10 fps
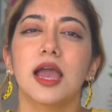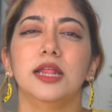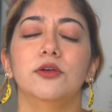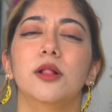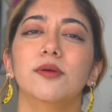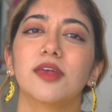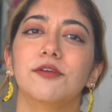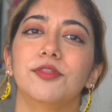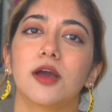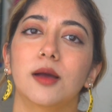and you always
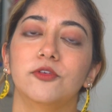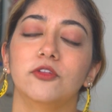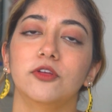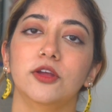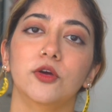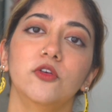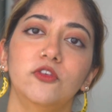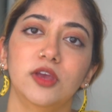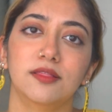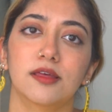have the option to
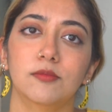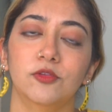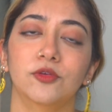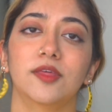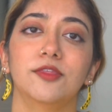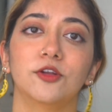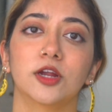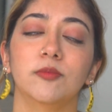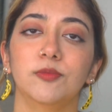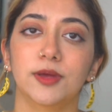negotiate them so that the
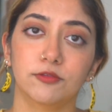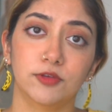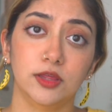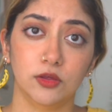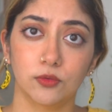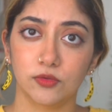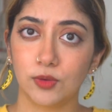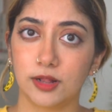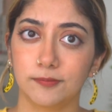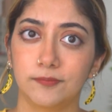terms benefit you as
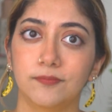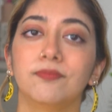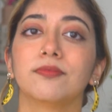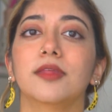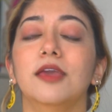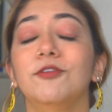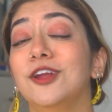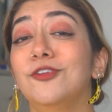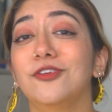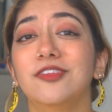well. If you're
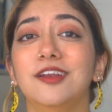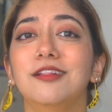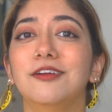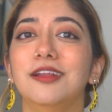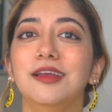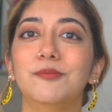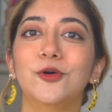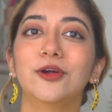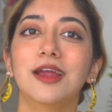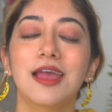interested in learning
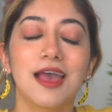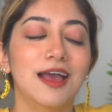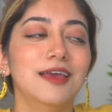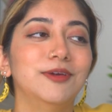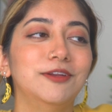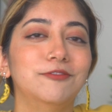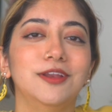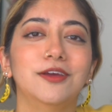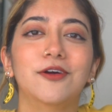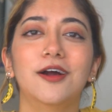more, I made a
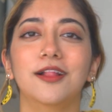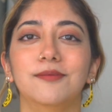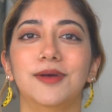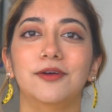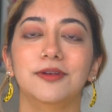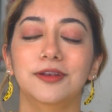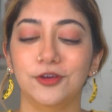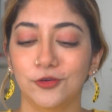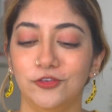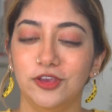video all about
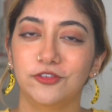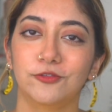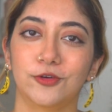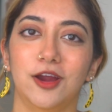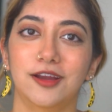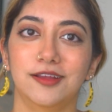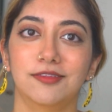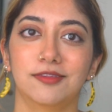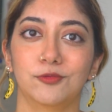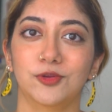negotiation for
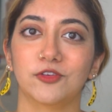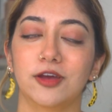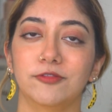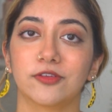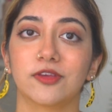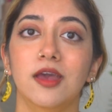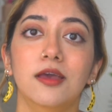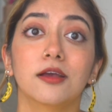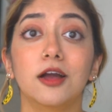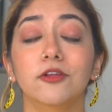artists, which covers
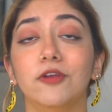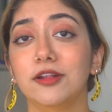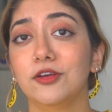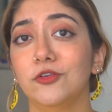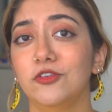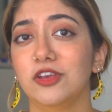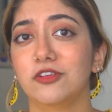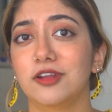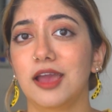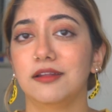contract
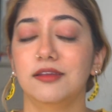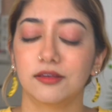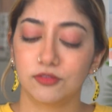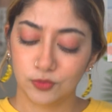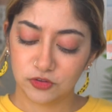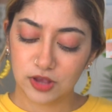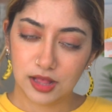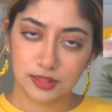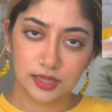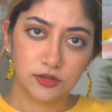negotiation tactics, which
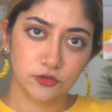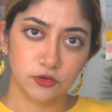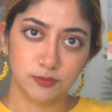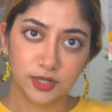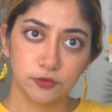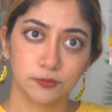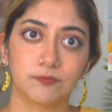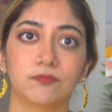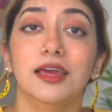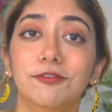I'll link to below.
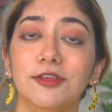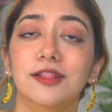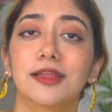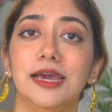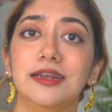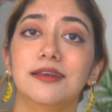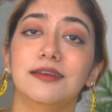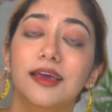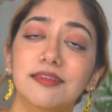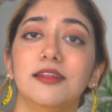If the client
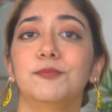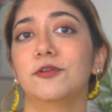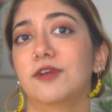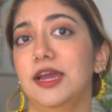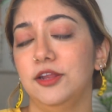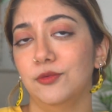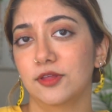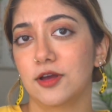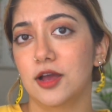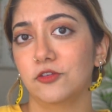doesn't provide you with
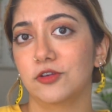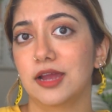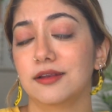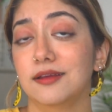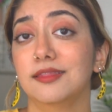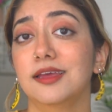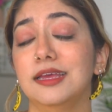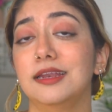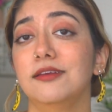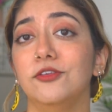a contract, then
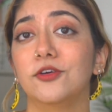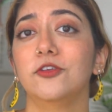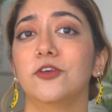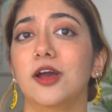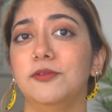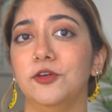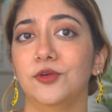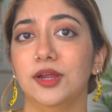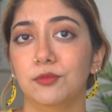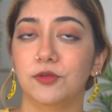it is your job to
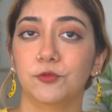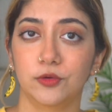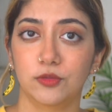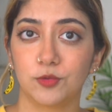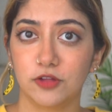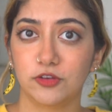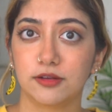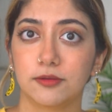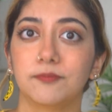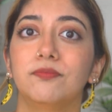create one for the project.